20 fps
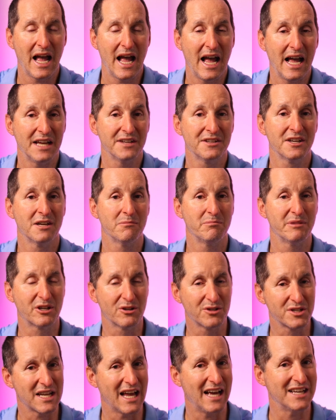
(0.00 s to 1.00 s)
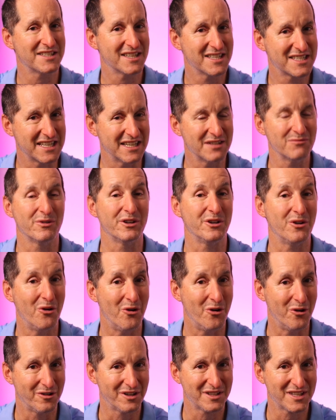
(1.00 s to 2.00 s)
And because, as I said, we
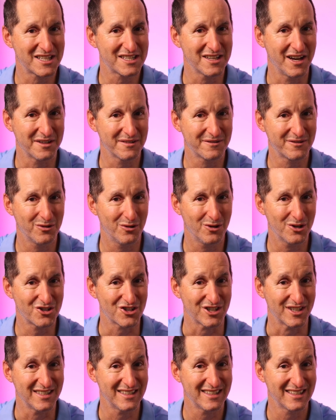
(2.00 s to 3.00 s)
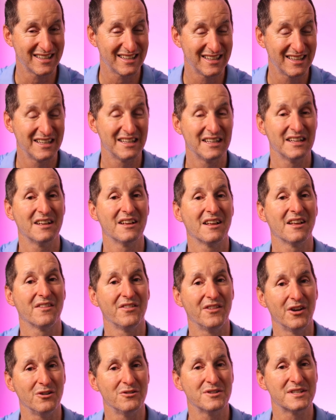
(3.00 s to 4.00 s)
err on the side of caution,
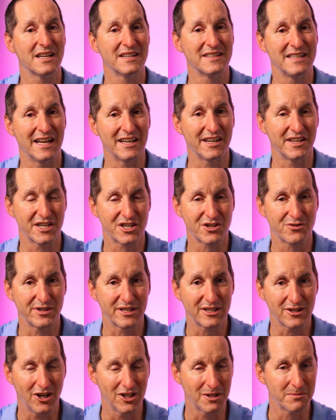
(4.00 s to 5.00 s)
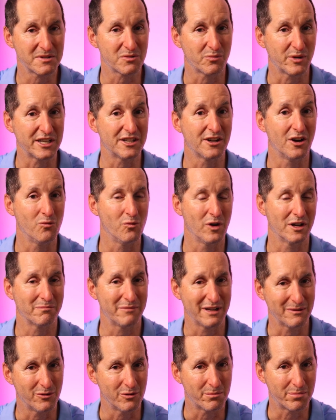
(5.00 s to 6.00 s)
those data dictionary columns we don't
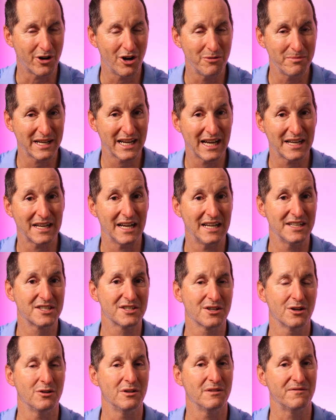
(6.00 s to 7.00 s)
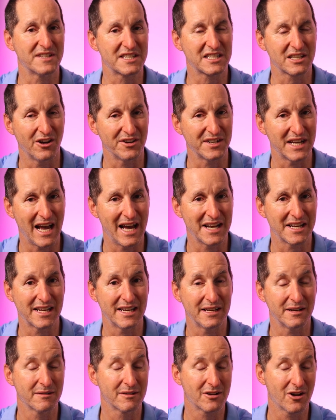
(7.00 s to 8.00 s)
want people probing at. And so if it's going to add a
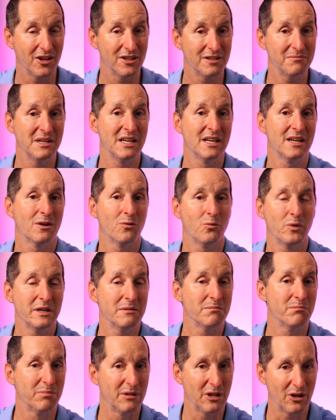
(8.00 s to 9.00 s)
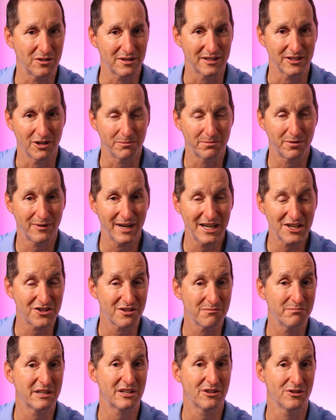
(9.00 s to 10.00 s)
hidden column, we block the
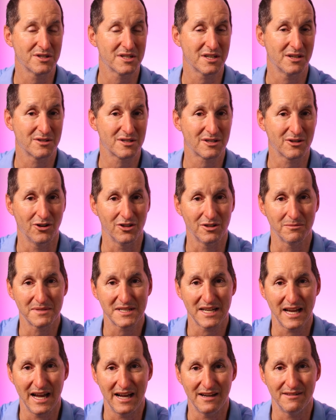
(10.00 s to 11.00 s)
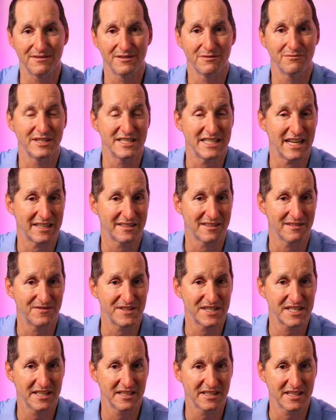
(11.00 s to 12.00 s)
operation because those columns have redacted
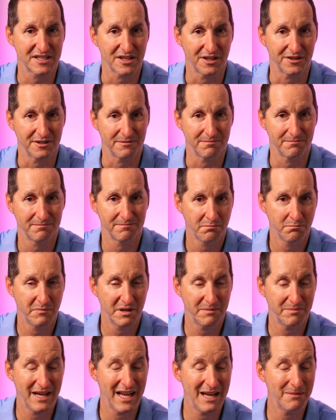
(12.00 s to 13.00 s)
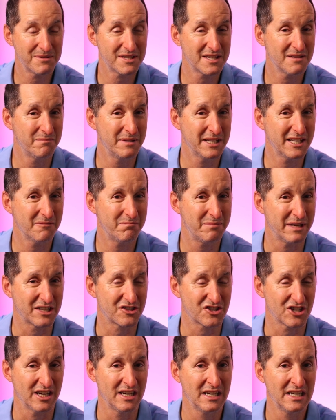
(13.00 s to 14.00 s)
facilities on them. But perhaps the bigger
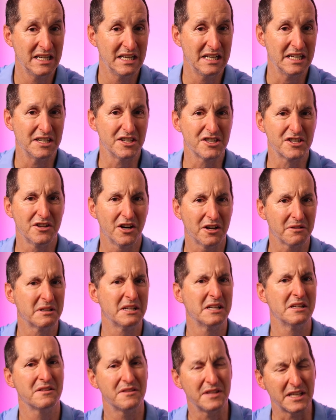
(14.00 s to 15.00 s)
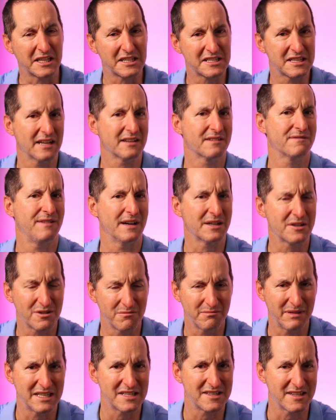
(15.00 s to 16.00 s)
picture is not things like
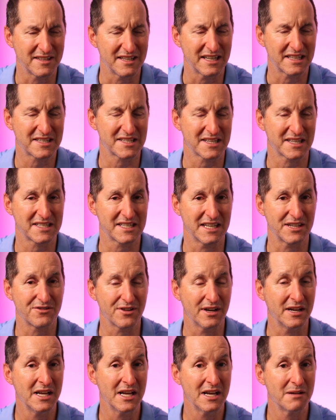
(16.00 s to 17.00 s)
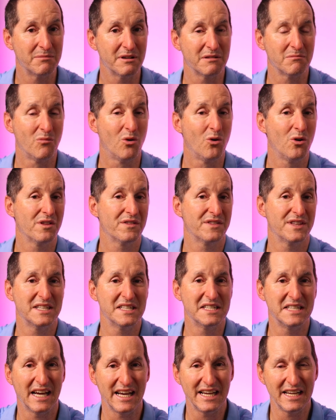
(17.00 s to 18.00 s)
function-based indexes, etc., but more the
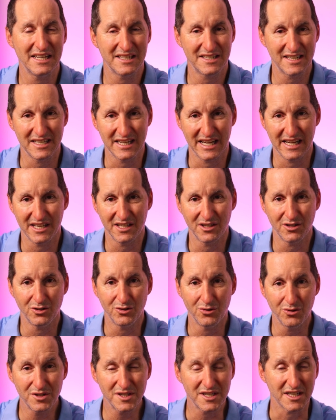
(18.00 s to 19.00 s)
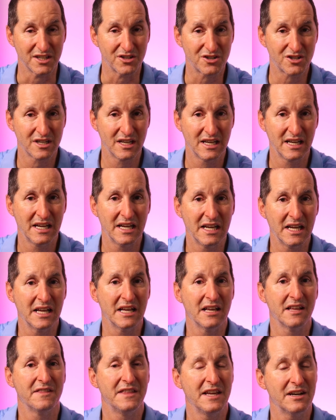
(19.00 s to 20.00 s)
day-to-day usage
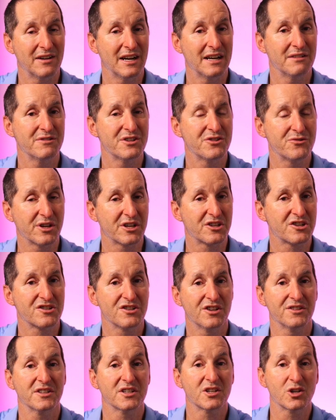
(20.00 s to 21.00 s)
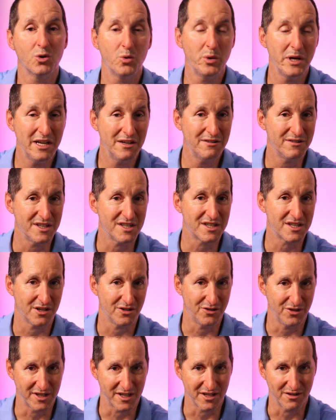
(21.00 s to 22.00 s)
there are restrictions on the queries
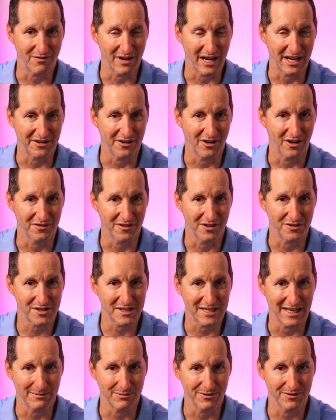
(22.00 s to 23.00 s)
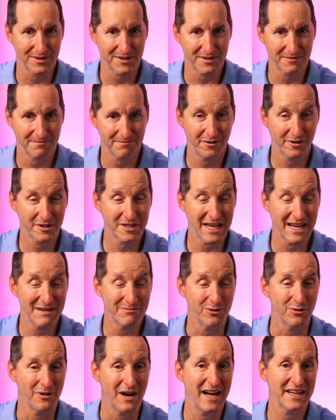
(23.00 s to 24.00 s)
you can run on those tables. For
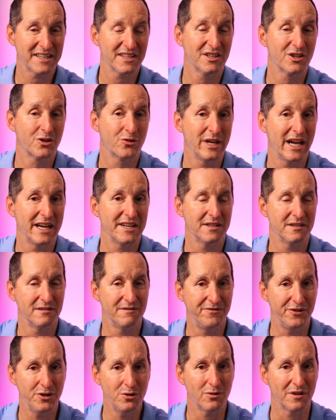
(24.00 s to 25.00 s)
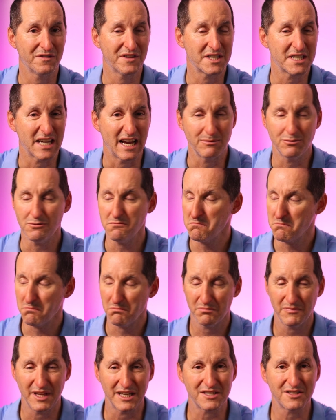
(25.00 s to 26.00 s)
example, I can create a view on the table,
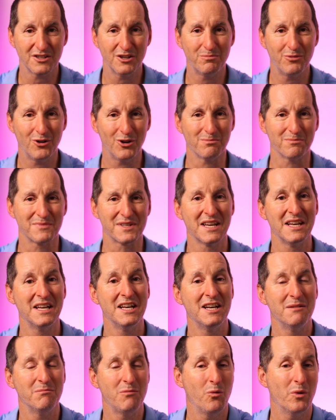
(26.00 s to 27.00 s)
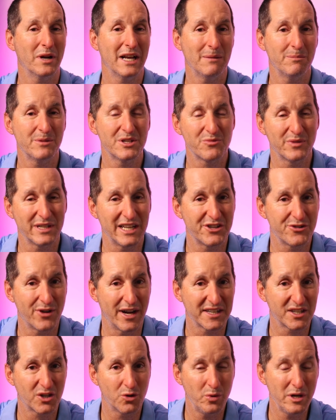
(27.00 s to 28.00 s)
that's no problems. But what happens when I
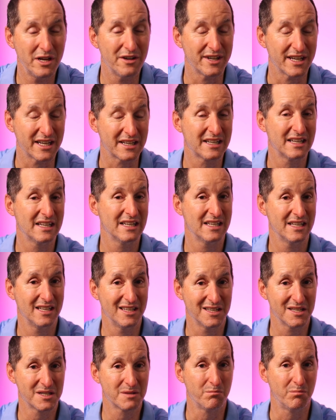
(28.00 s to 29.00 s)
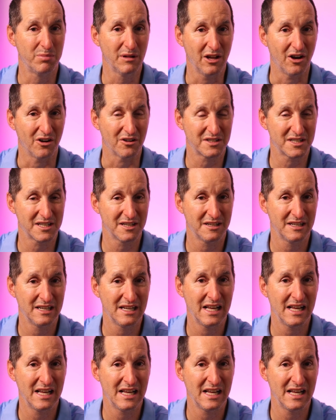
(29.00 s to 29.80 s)
try to query it? It is blocked.